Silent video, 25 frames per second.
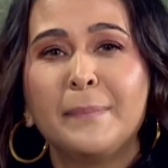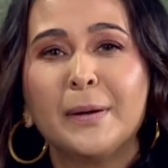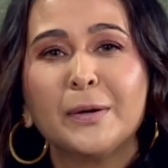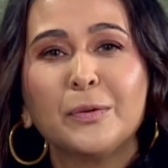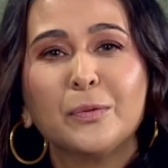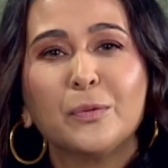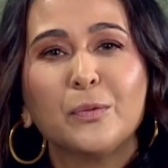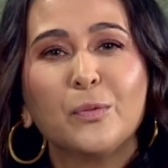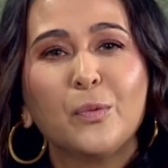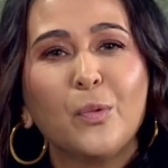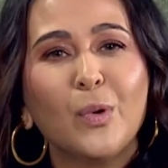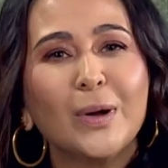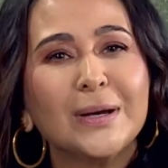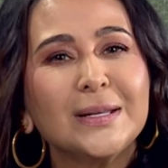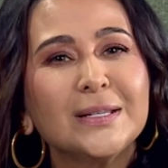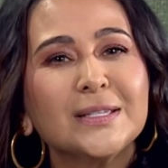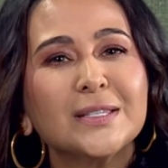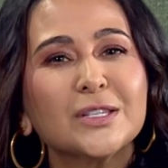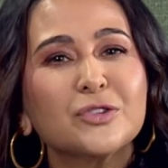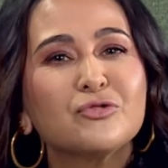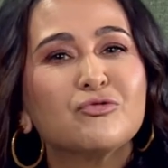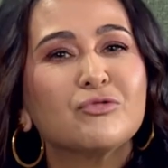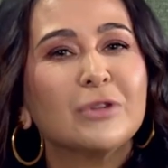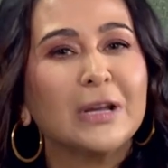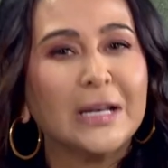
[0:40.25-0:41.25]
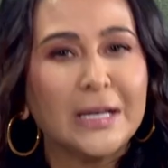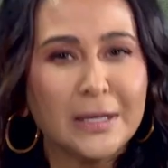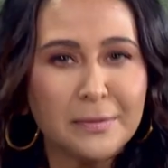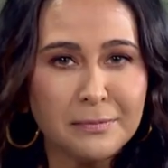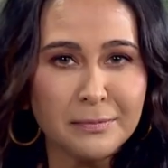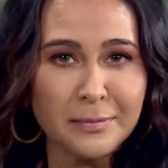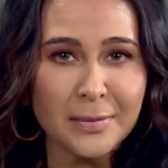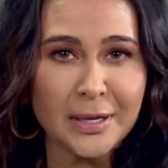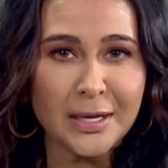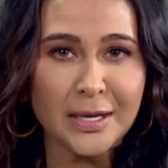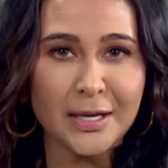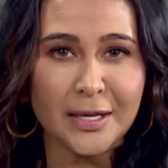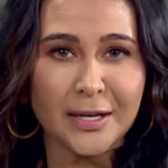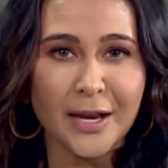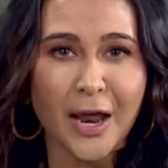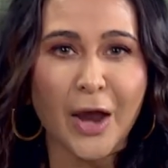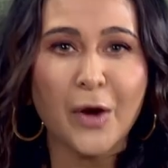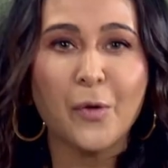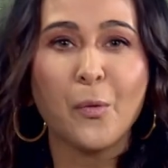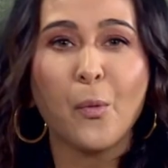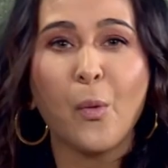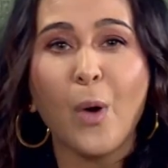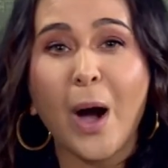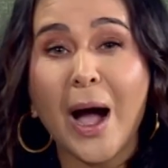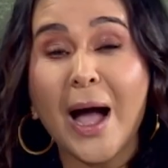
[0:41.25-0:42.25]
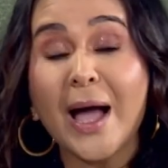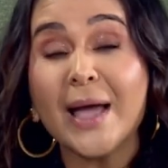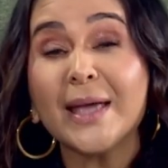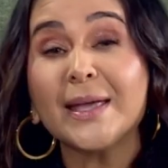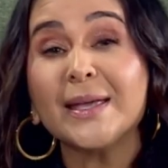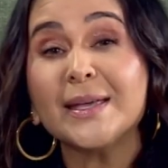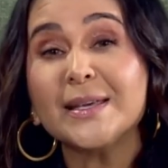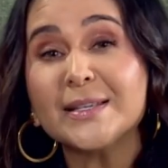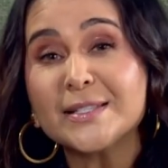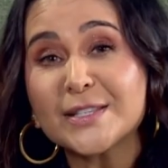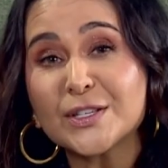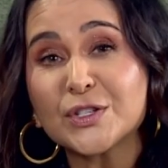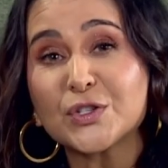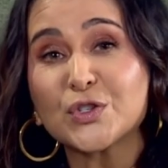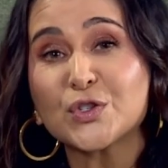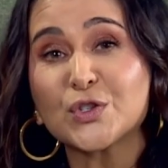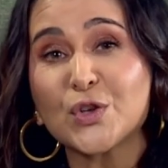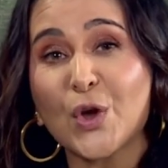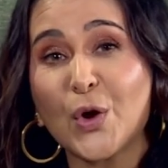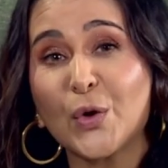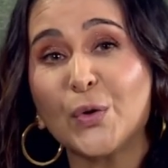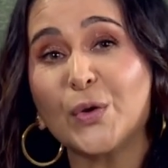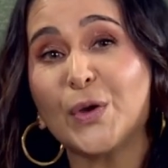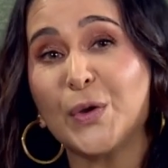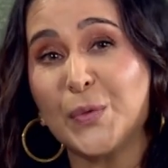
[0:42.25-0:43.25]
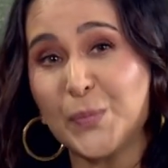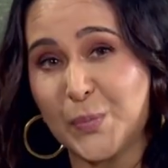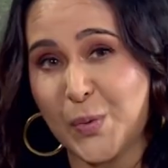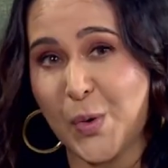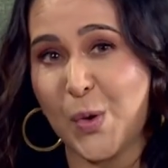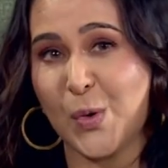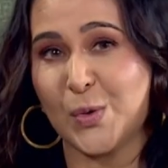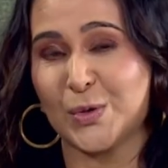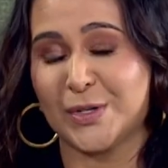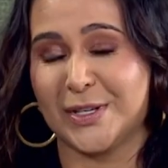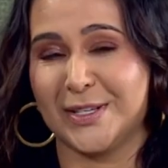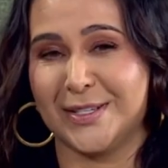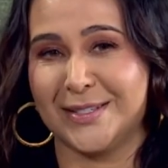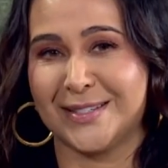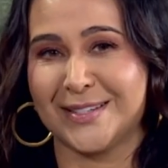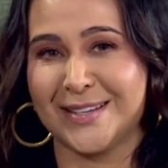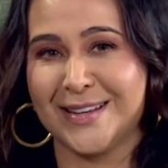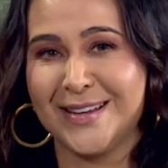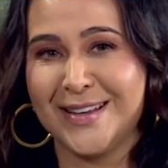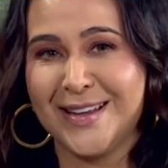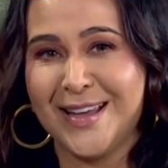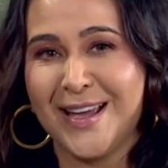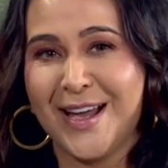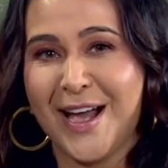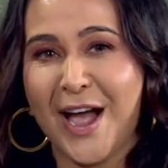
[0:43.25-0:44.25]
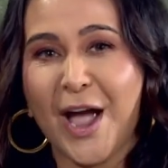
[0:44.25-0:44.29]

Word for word: But what does it really mean and why is it so important?